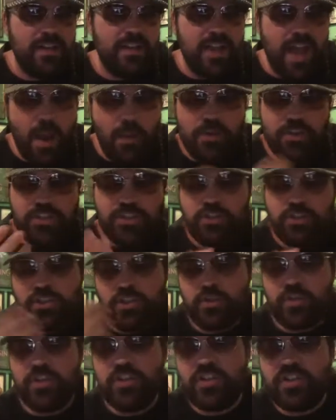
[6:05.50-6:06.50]
I wish she
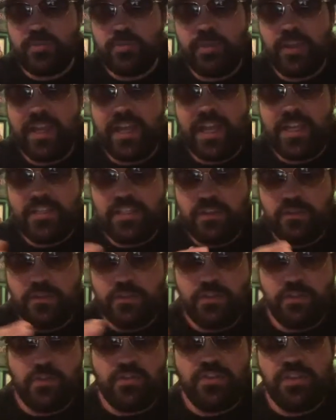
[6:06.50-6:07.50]
would just play a
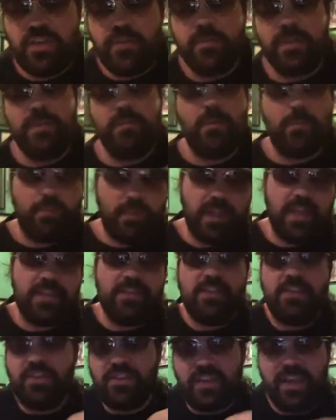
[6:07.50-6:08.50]
different tune instead of keep on playing
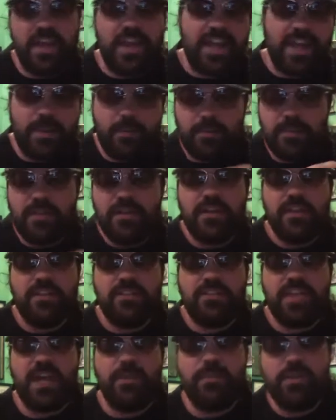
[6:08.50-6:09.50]
the same
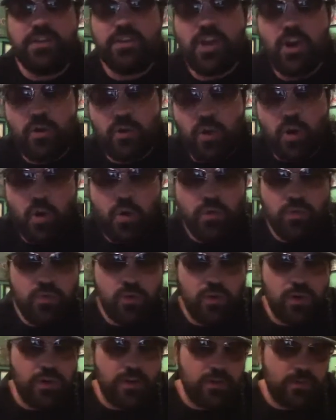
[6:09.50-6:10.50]
type of note
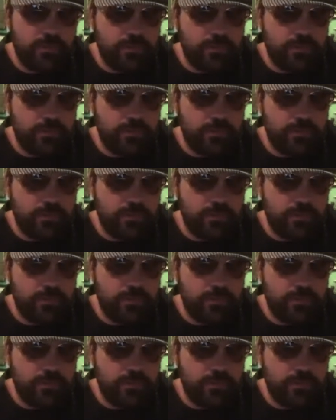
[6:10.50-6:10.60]
over.